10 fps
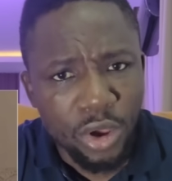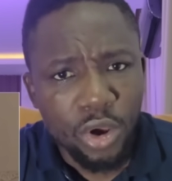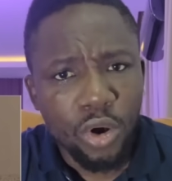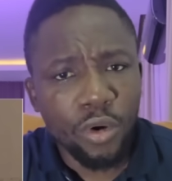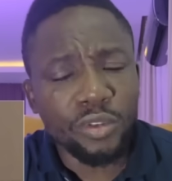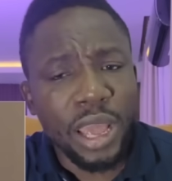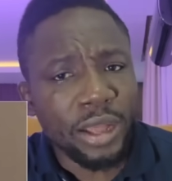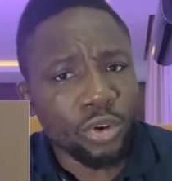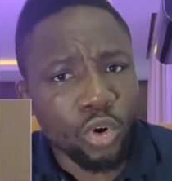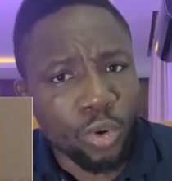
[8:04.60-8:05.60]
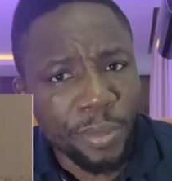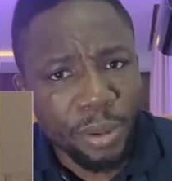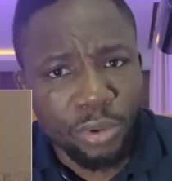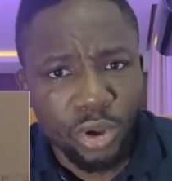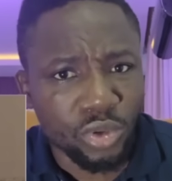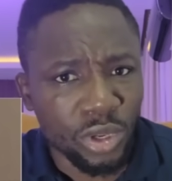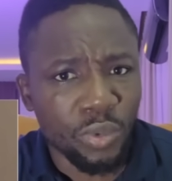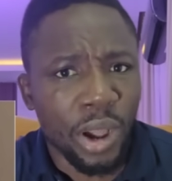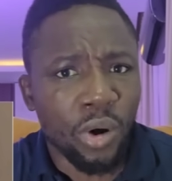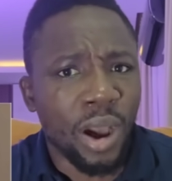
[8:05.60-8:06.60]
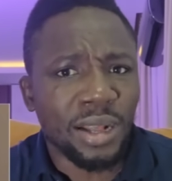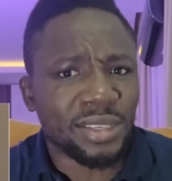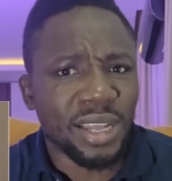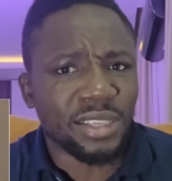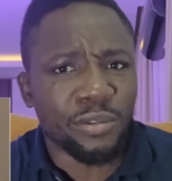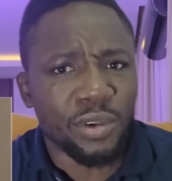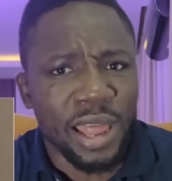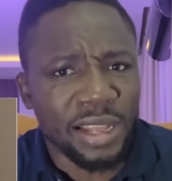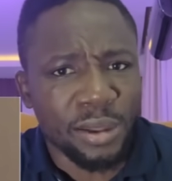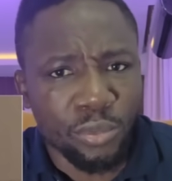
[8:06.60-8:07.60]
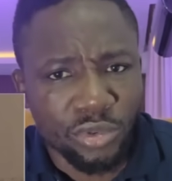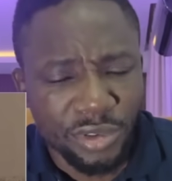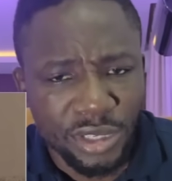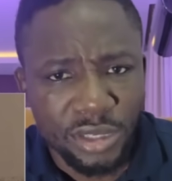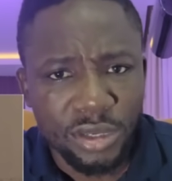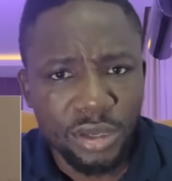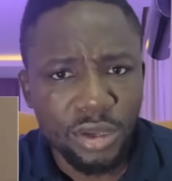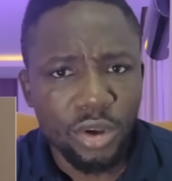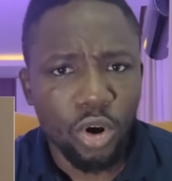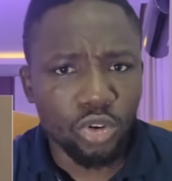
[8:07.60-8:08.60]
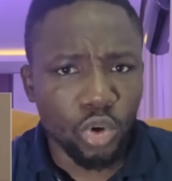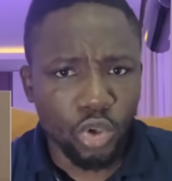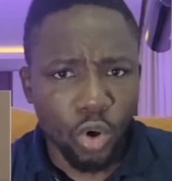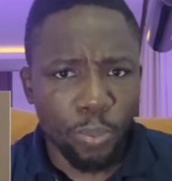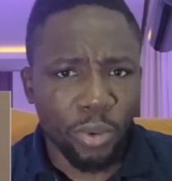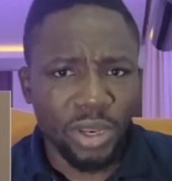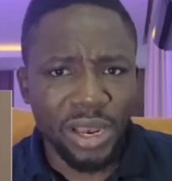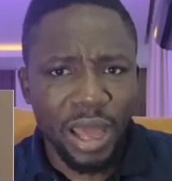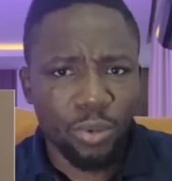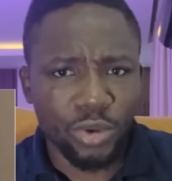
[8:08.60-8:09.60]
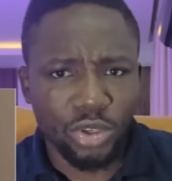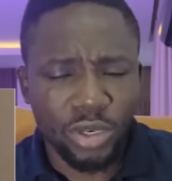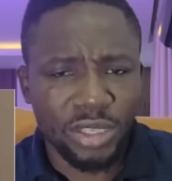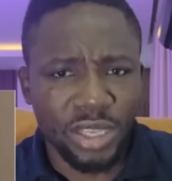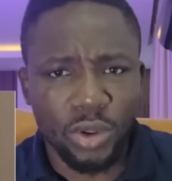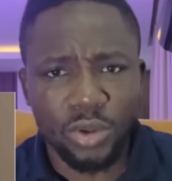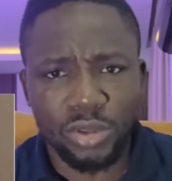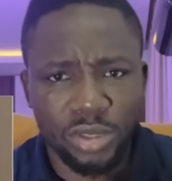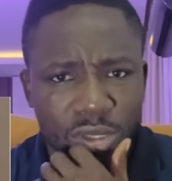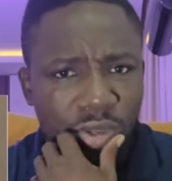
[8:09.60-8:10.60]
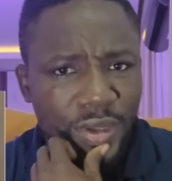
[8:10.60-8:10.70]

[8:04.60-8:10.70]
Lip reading: of the annulment? Because today we are all acting as if we like democracy. Although your body language doesn't tell us